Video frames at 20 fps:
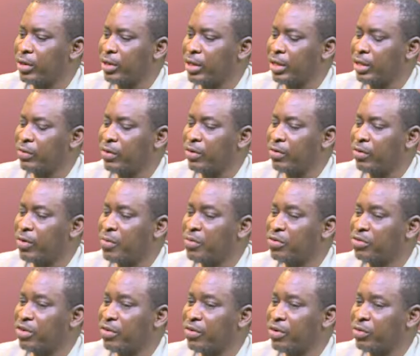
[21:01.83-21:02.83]
i don't
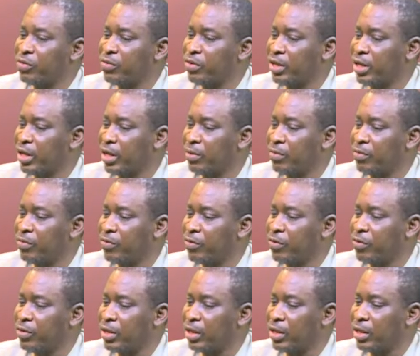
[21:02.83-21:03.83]
commiserate with him
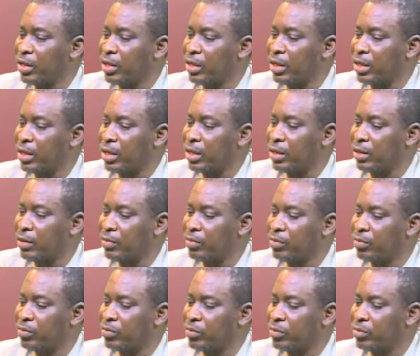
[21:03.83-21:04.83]
for the uh,
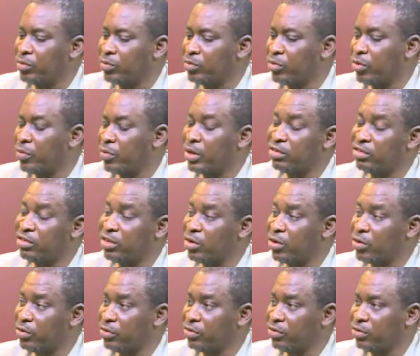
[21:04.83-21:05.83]
property
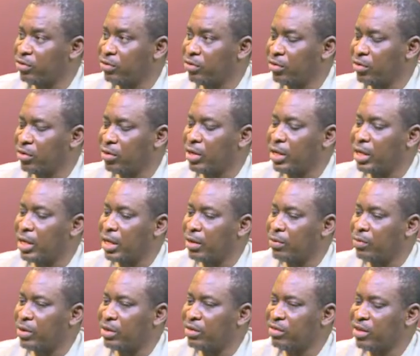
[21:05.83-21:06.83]
loss, uh,
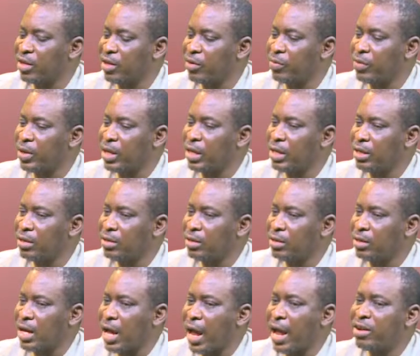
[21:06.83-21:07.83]
but uh,
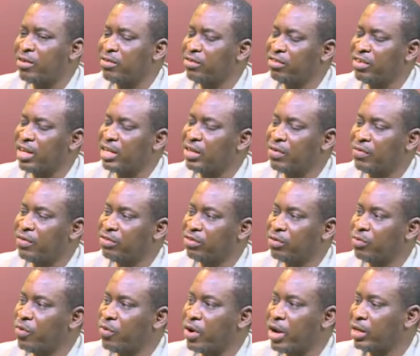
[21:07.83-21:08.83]
I don't see any
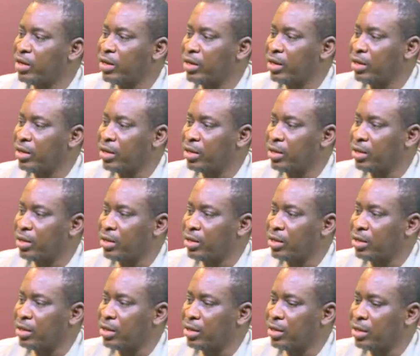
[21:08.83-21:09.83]
reason why any,
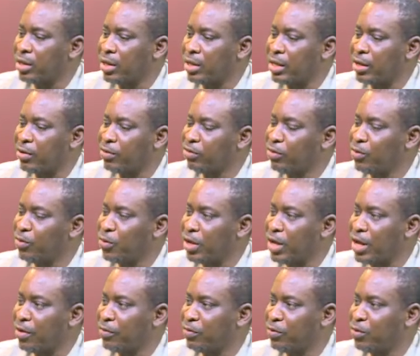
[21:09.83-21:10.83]
any NLC will
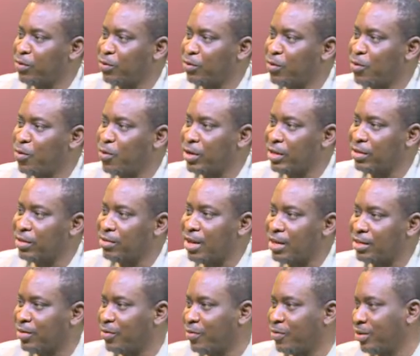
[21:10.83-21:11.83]
have to go
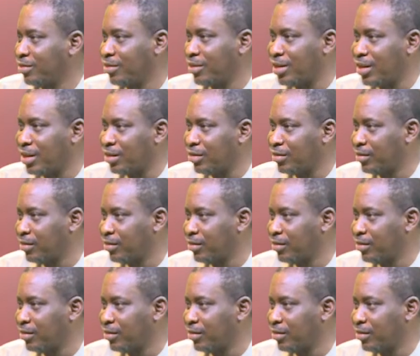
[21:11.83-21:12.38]
tag the residents. Now,